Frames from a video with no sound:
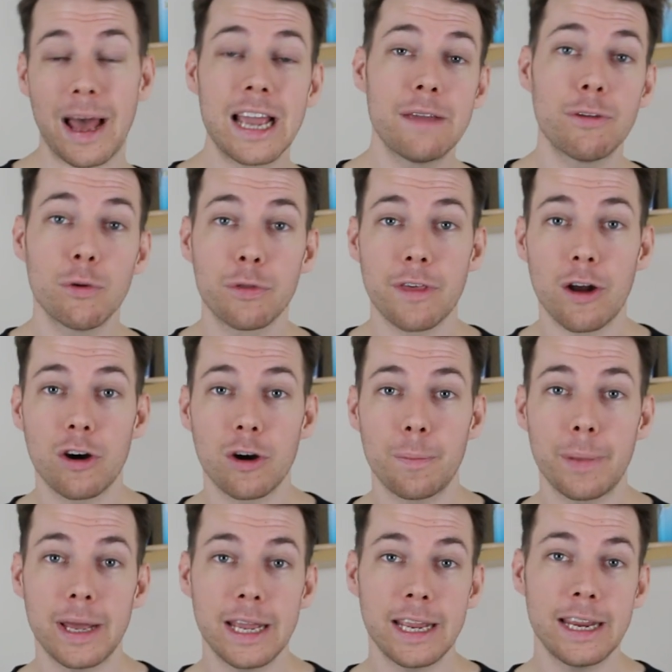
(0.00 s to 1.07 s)
behavioural
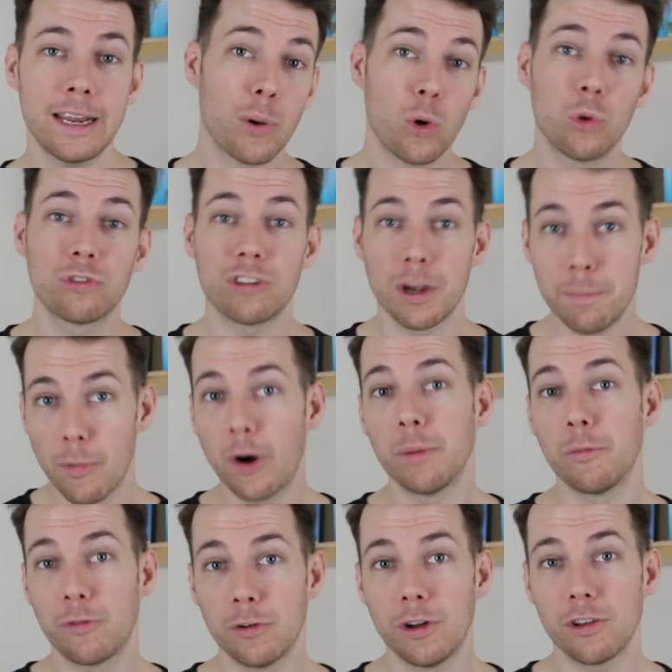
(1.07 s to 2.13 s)
therapy, but also
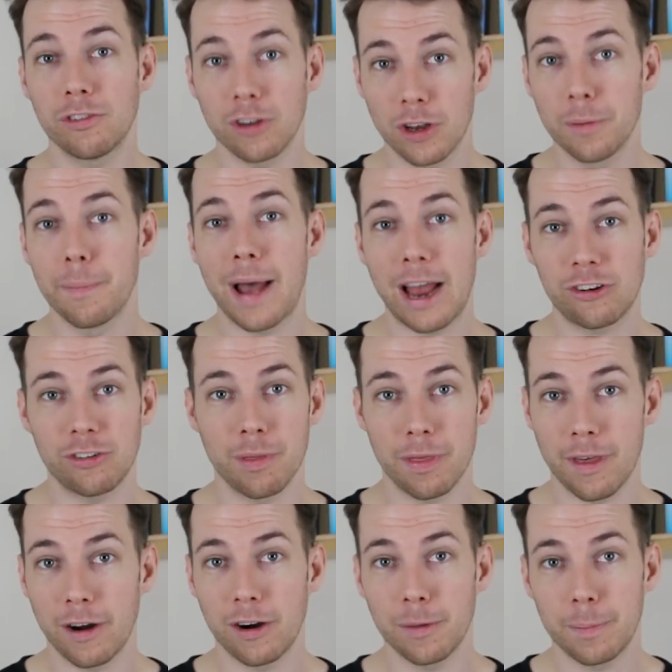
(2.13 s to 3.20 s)
mindfulness and compassion
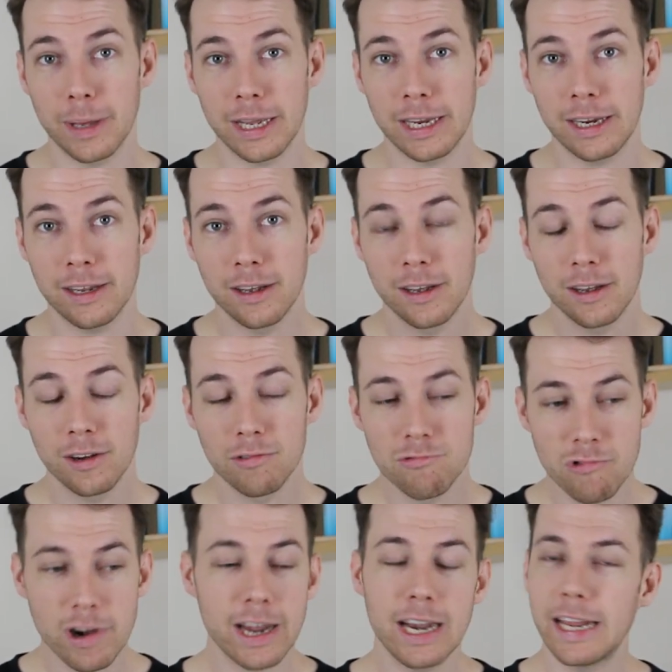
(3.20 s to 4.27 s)
therapy.
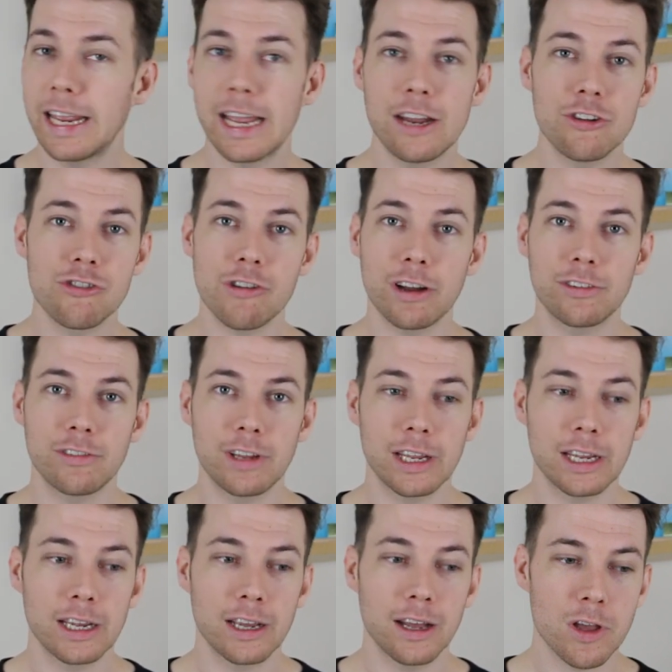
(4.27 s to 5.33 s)
Really
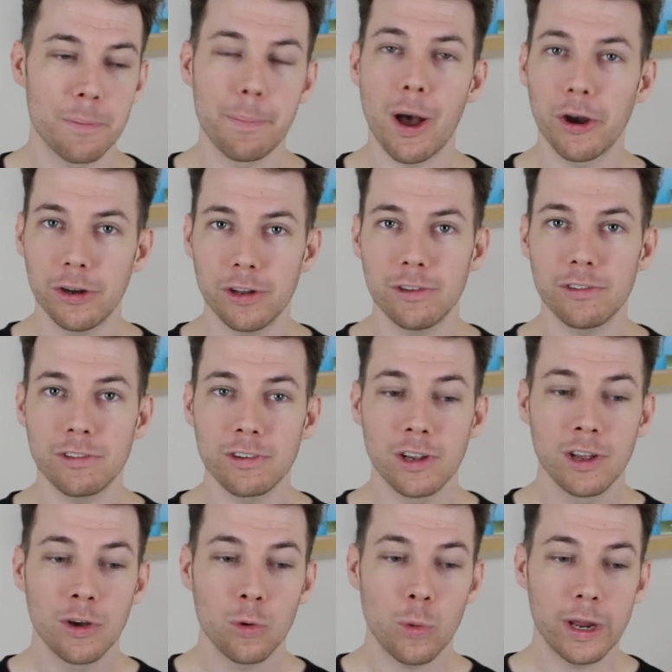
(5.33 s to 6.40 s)
interesting components
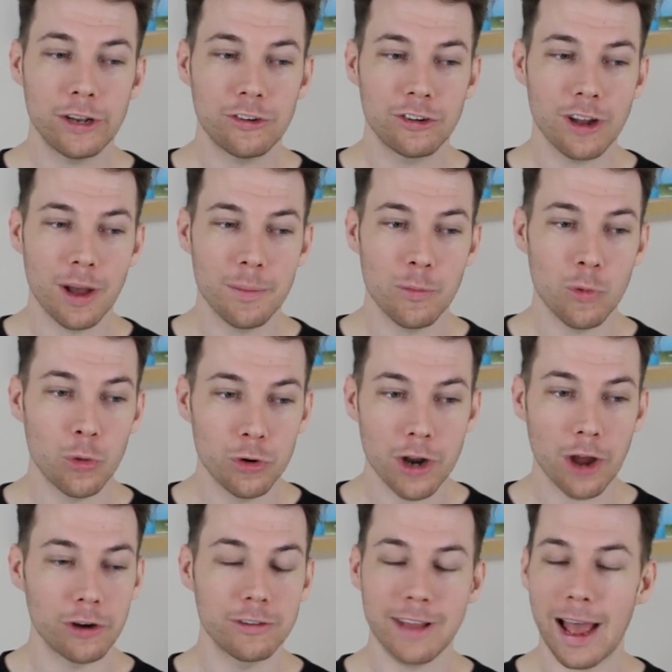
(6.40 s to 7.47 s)
which will
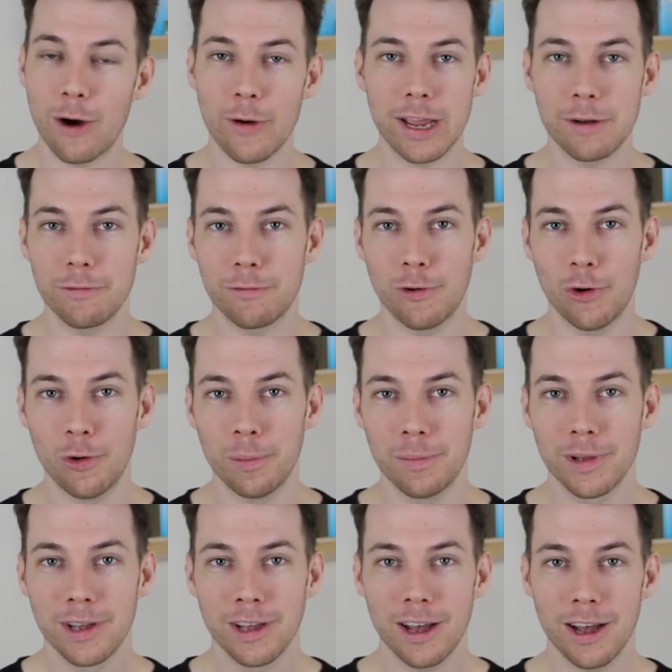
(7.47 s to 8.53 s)
no doubt inform
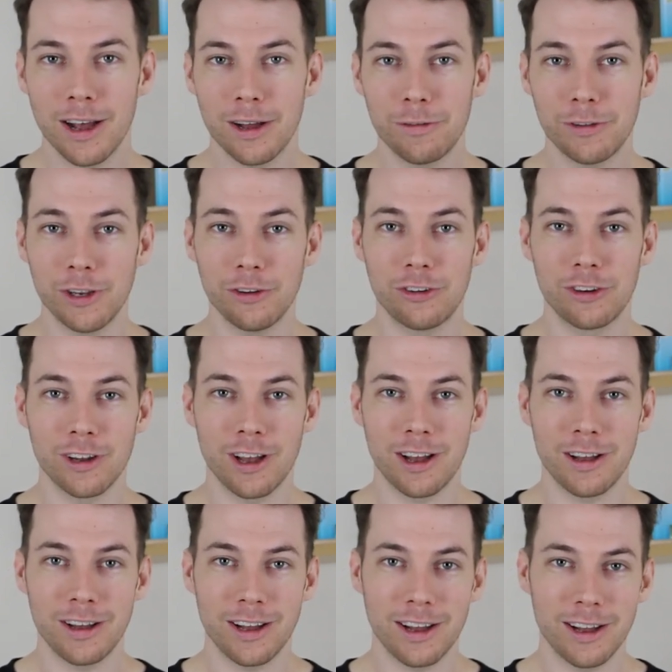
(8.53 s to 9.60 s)

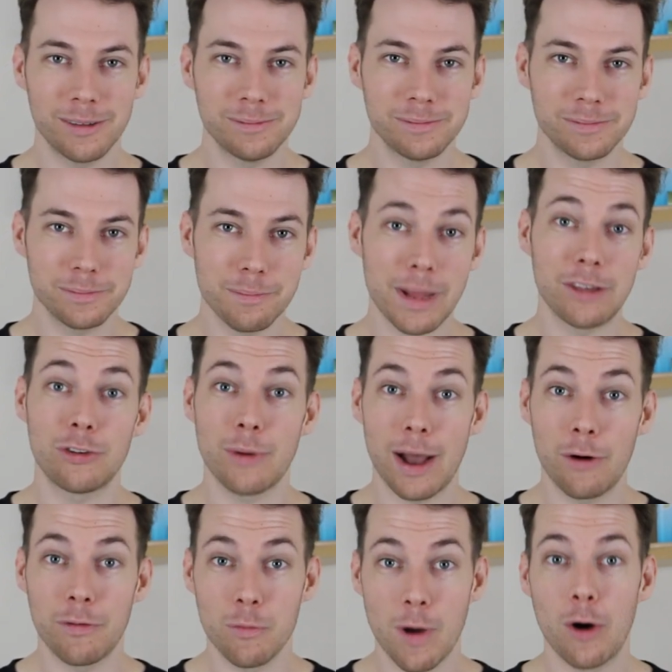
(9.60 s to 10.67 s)
future mental
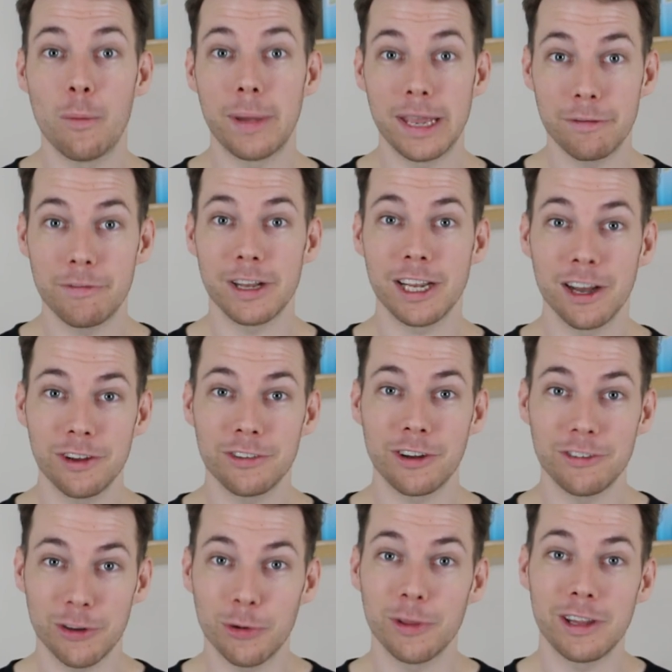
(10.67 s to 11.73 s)
health and wellbeing videos I
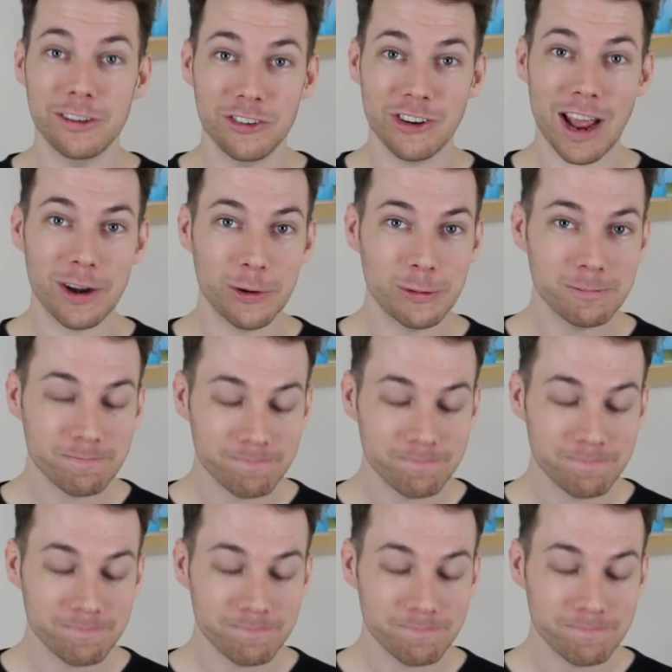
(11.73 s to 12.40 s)
do on this channel.